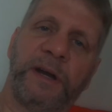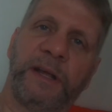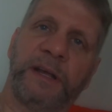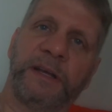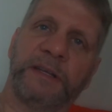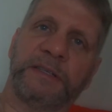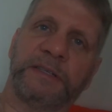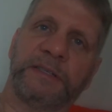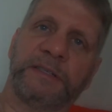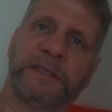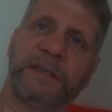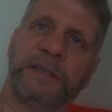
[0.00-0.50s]

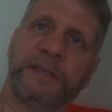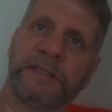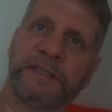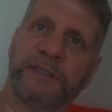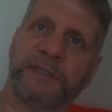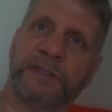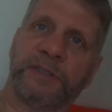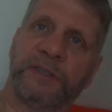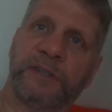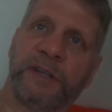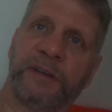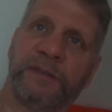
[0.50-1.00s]
is. Things
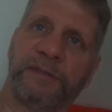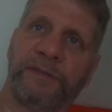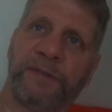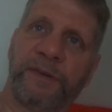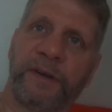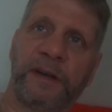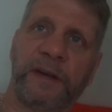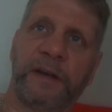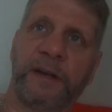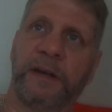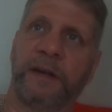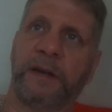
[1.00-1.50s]
are
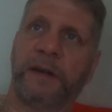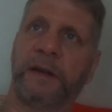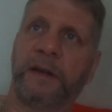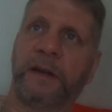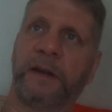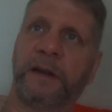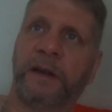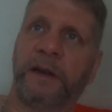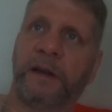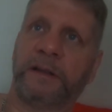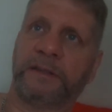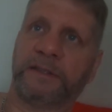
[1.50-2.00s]
different.
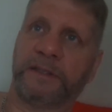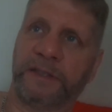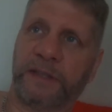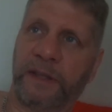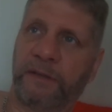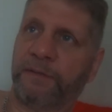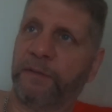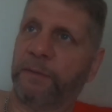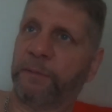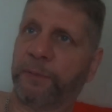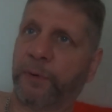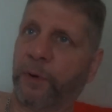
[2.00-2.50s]
There's a
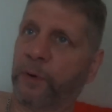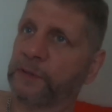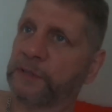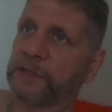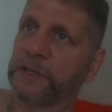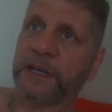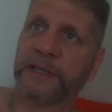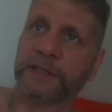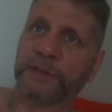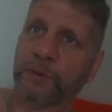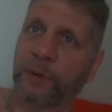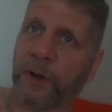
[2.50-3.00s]
different
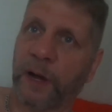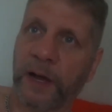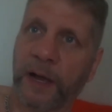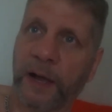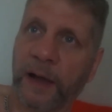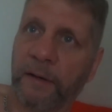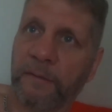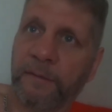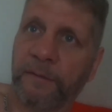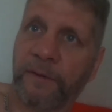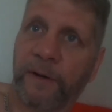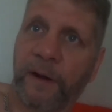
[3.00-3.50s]
process where I
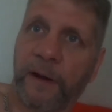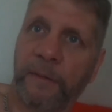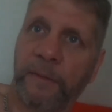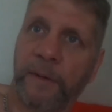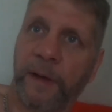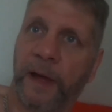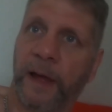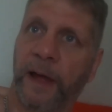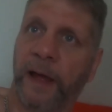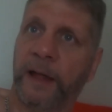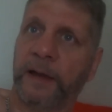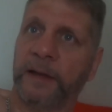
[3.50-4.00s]
come from,
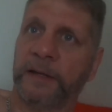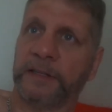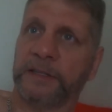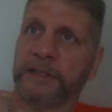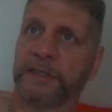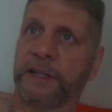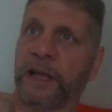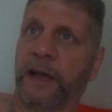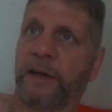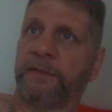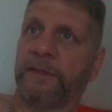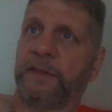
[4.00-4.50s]
and you
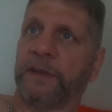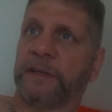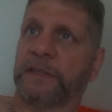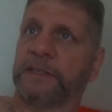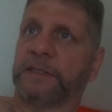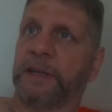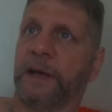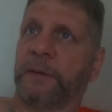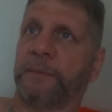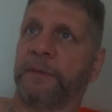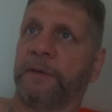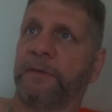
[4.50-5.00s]
just have to
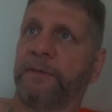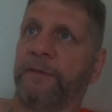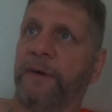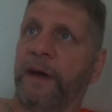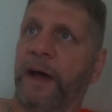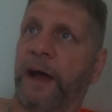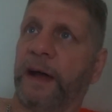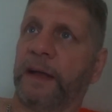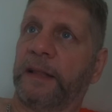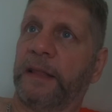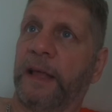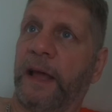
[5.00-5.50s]
accept the
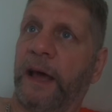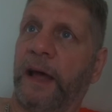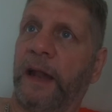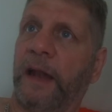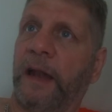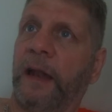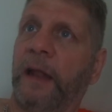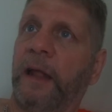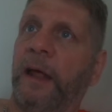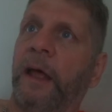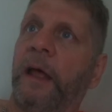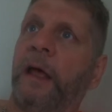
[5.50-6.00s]
fact that
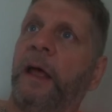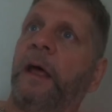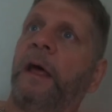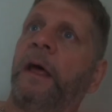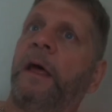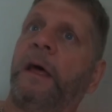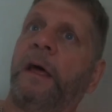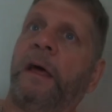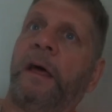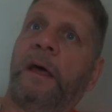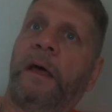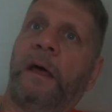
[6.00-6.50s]

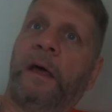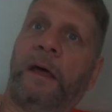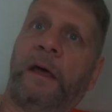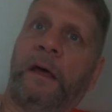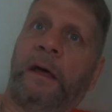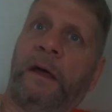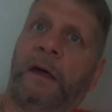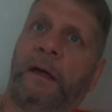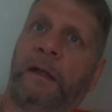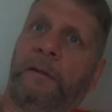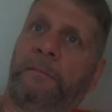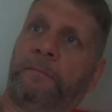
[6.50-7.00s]

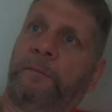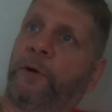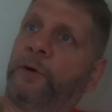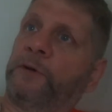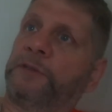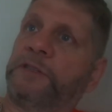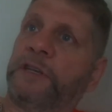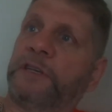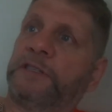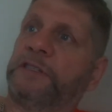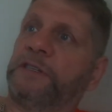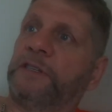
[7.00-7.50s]
the
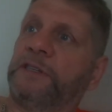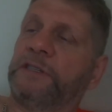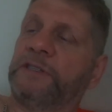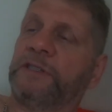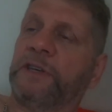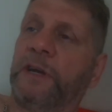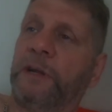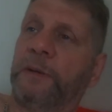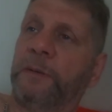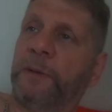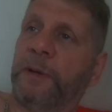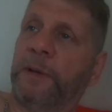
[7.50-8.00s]
process here is
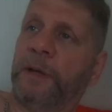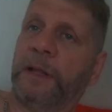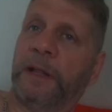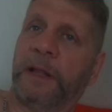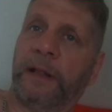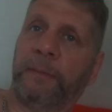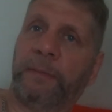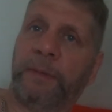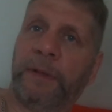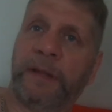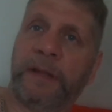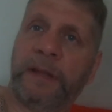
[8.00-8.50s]
going to be a
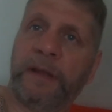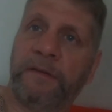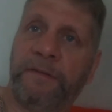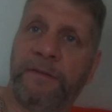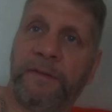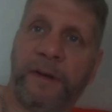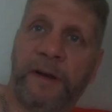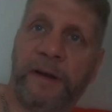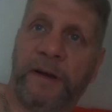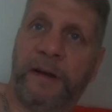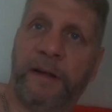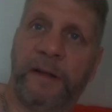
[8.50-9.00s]
little bit
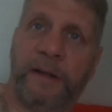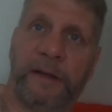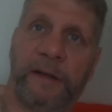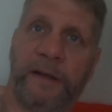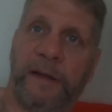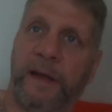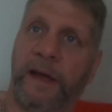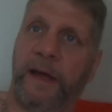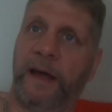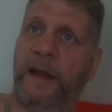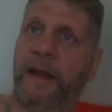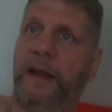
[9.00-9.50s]
different,
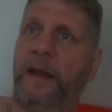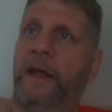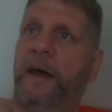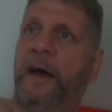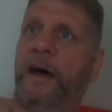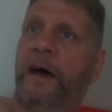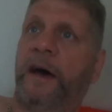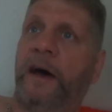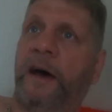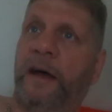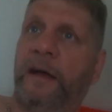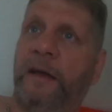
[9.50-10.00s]
and
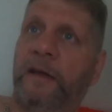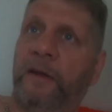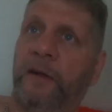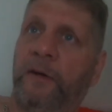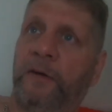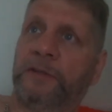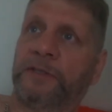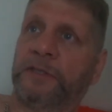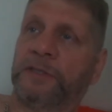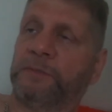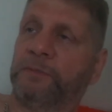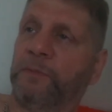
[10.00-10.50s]
you know,
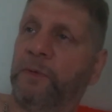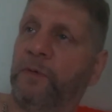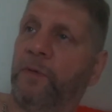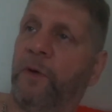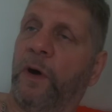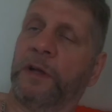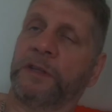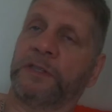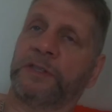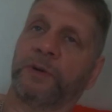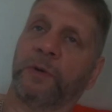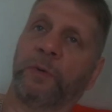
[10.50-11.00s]
just move
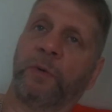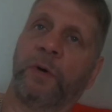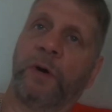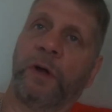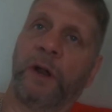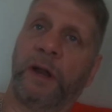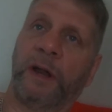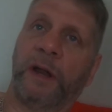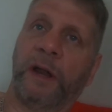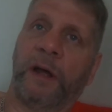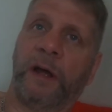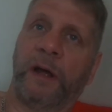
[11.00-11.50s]
on. So
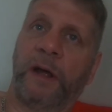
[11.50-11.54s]
what